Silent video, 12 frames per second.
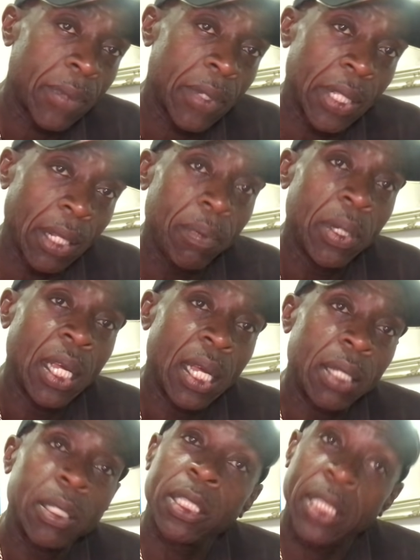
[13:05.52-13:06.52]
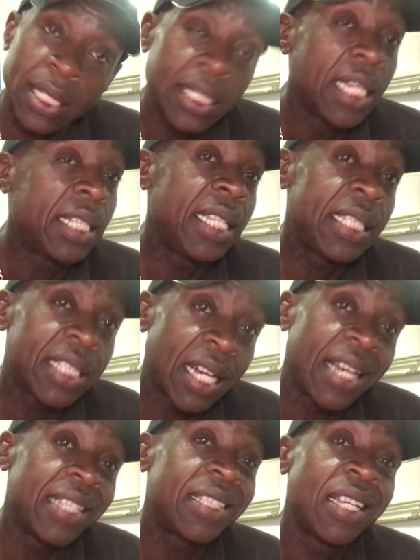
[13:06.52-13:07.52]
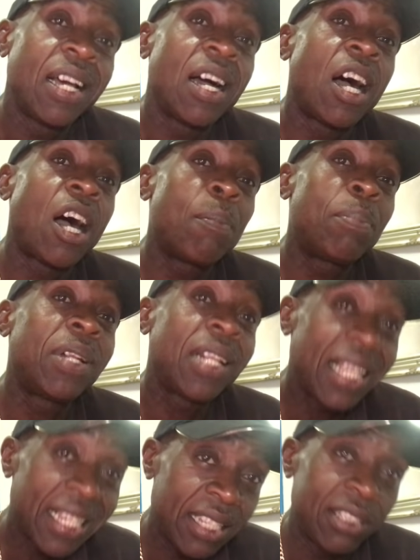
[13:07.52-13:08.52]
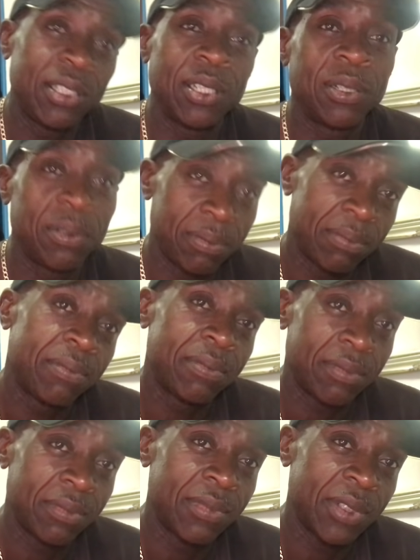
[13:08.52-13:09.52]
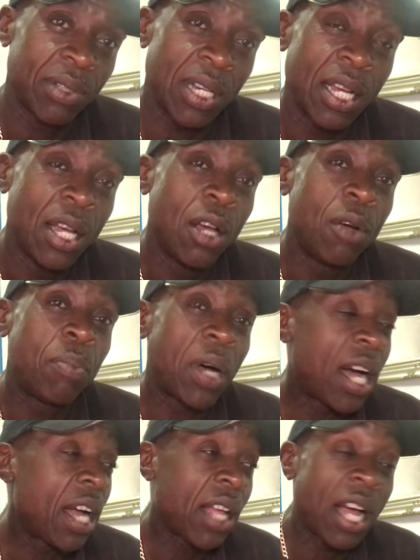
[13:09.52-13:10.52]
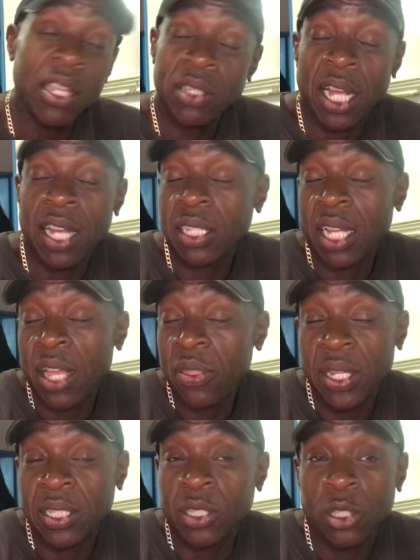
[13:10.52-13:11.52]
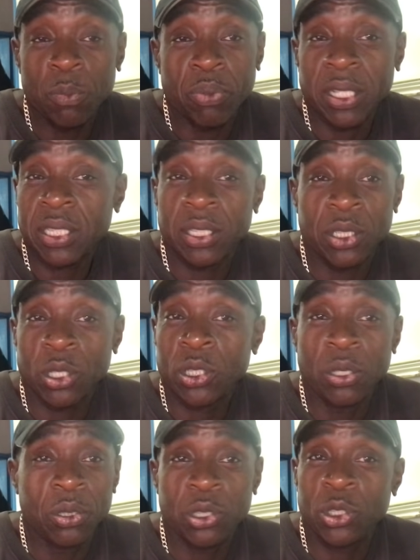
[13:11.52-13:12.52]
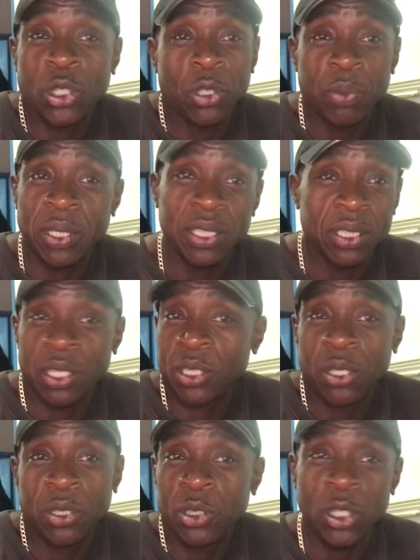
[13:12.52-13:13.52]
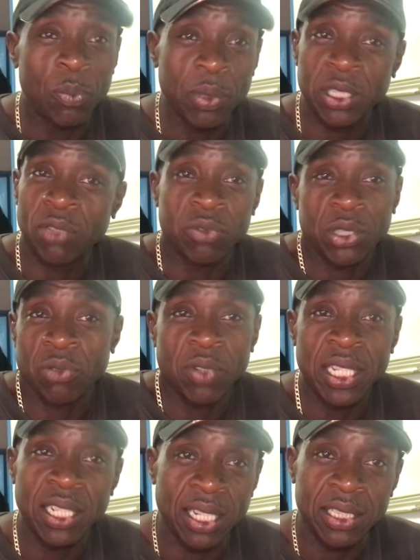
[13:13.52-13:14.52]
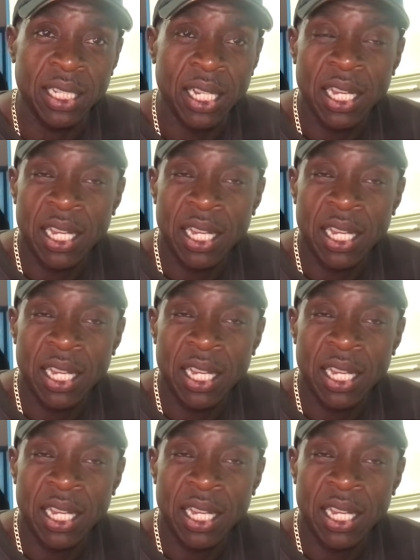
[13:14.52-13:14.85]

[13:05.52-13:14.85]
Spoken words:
You know? They said, these guys are playing you. Right? But I think that you Brexiters, you're too stupid to realise.